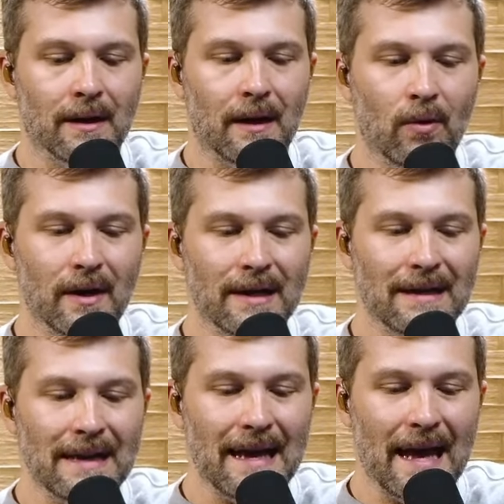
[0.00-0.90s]
I want
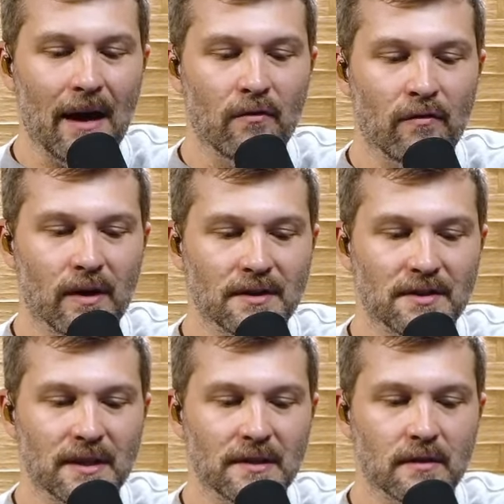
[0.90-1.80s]
to have a
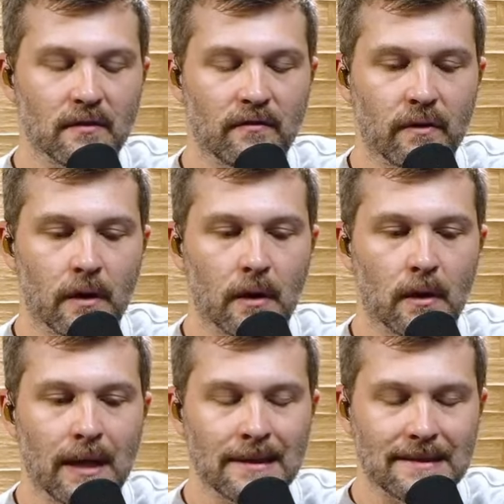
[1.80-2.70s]
sense of
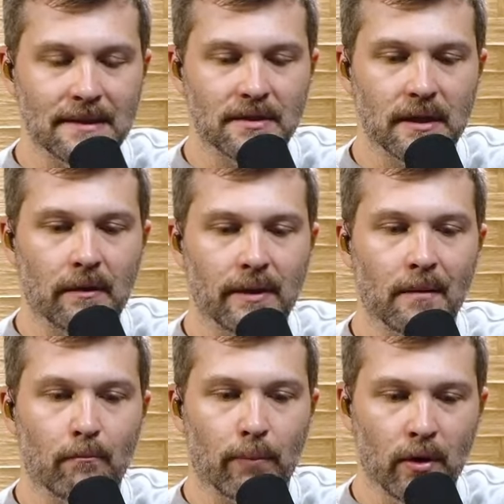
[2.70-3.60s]
intentionality
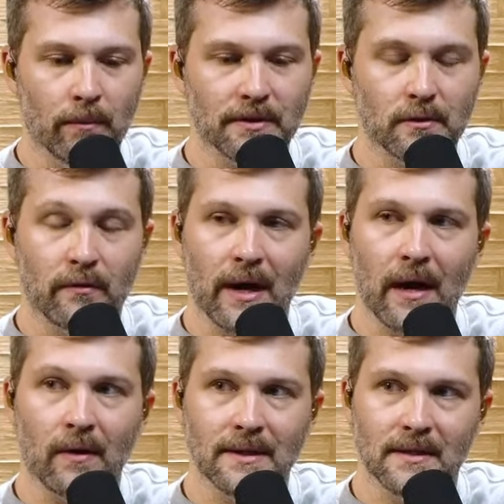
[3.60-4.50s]
and purpose over
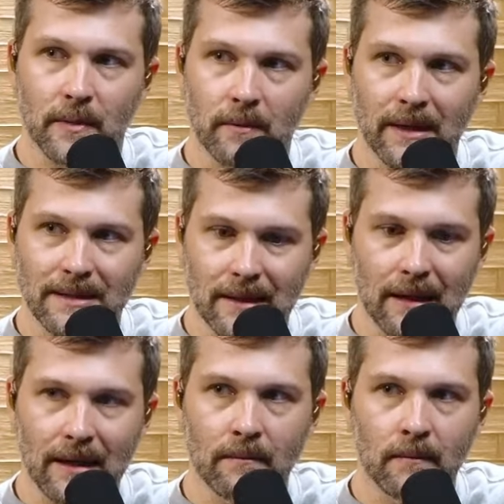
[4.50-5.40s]
how I spend my
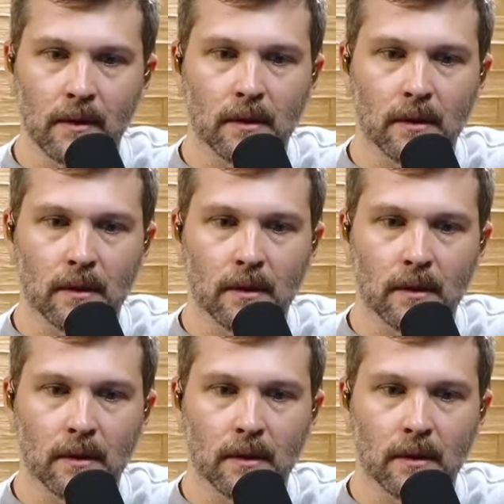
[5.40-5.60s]
time, yeah.